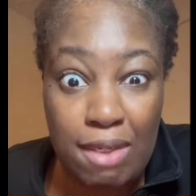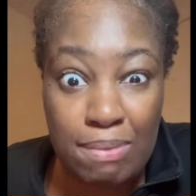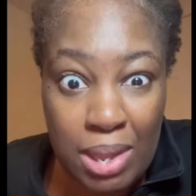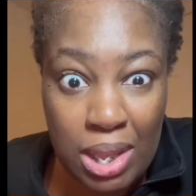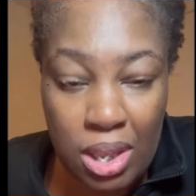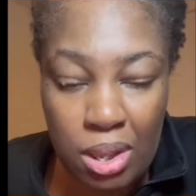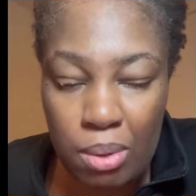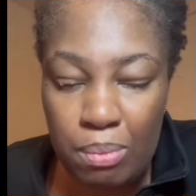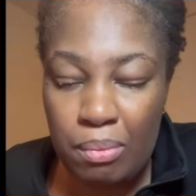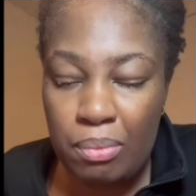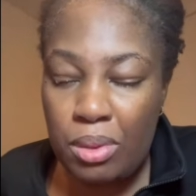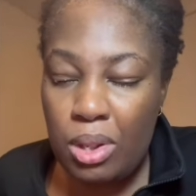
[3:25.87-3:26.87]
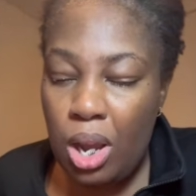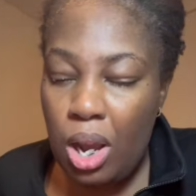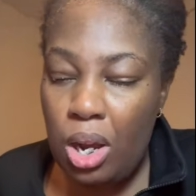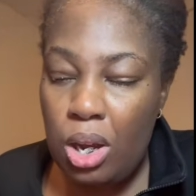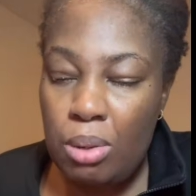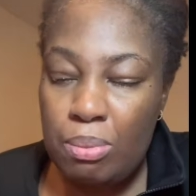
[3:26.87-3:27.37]
me,
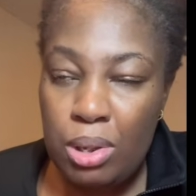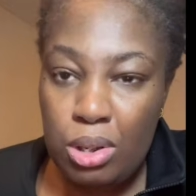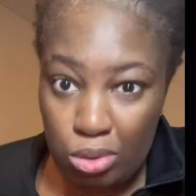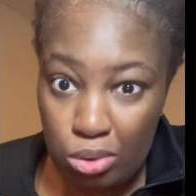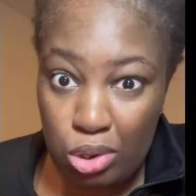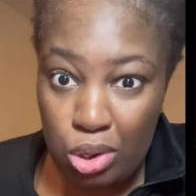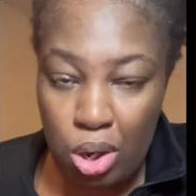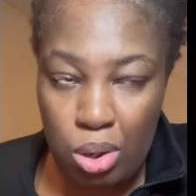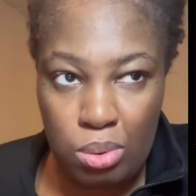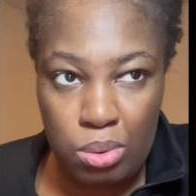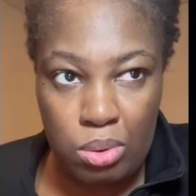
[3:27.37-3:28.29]
to go.